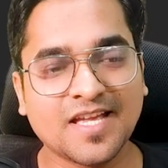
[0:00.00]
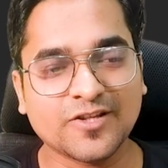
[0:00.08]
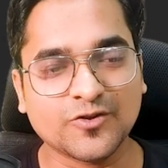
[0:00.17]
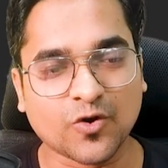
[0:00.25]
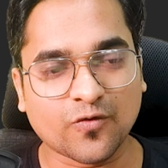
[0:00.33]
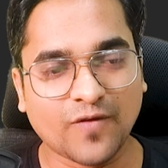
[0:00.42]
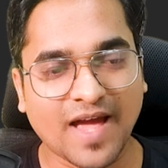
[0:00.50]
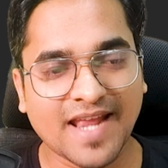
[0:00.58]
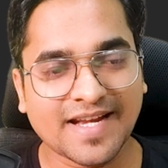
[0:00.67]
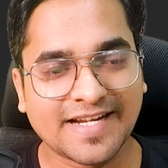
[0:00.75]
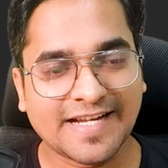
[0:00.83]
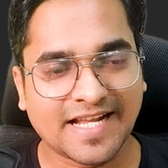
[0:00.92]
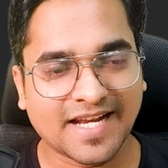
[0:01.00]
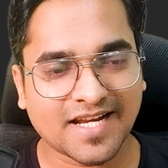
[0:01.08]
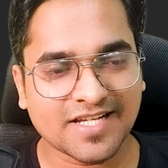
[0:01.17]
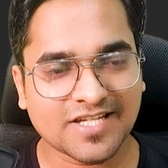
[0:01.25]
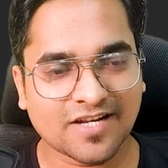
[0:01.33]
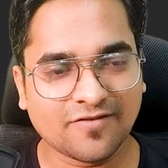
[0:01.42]
Your var
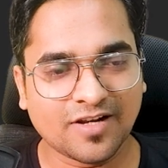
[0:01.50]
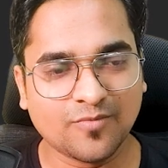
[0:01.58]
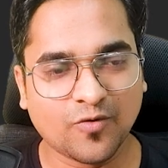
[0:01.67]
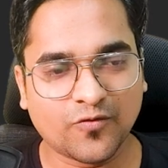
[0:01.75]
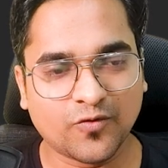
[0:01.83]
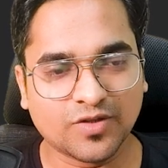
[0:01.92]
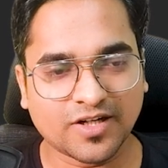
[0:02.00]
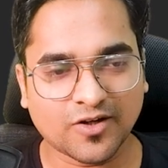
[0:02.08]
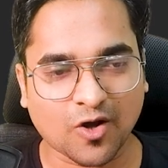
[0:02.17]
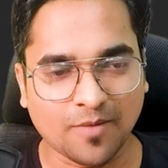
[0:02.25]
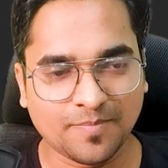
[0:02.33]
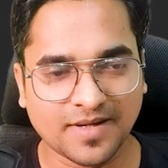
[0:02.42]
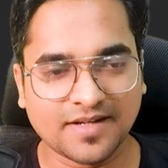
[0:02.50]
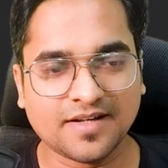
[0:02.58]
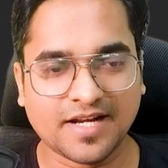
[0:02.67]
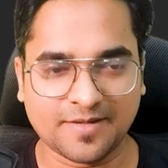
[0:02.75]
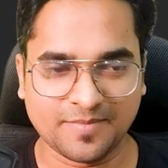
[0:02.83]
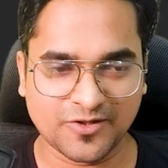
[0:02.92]
declaration will move to the top.
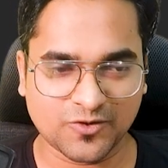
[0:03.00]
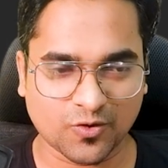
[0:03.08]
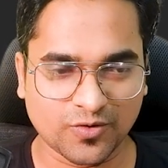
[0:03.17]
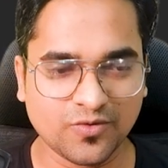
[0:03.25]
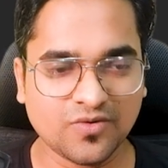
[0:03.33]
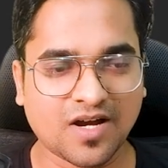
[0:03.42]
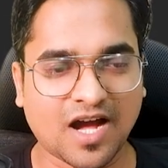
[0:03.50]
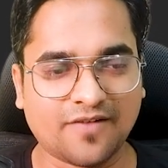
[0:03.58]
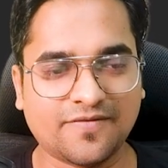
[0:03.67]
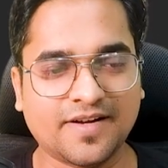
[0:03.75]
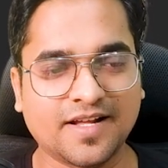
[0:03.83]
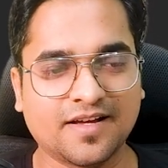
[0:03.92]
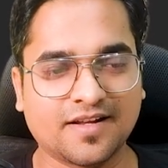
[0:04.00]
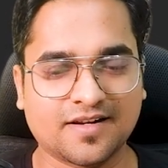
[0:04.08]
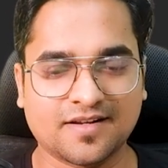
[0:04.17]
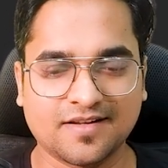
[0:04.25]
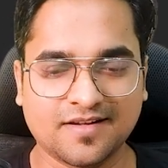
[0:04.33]
Let me show you. After